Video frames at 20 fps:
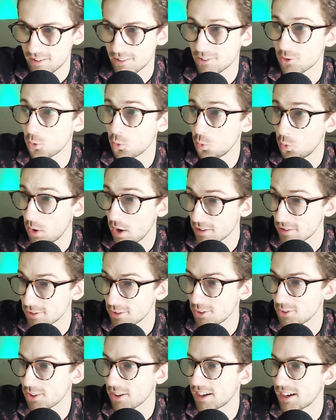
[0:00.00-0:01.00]
So West
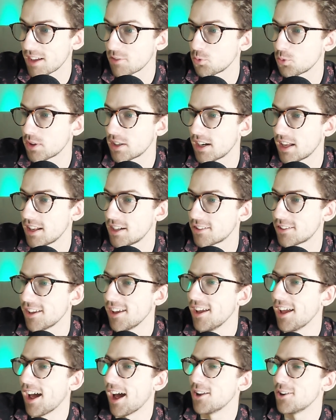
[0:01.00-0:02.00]
United haven't won in ages.
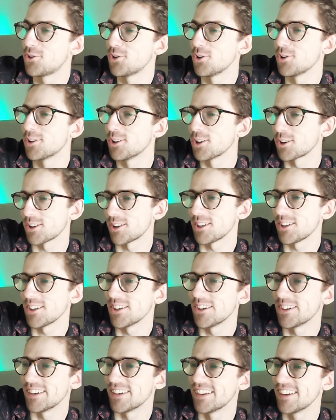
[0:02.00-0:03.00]
And dude, look at the
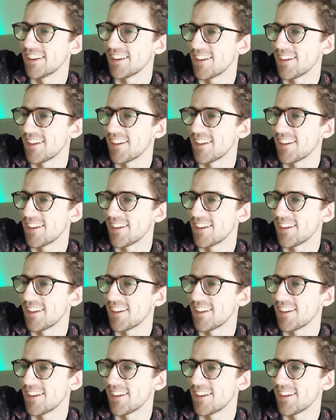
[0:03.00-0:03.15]
Ute.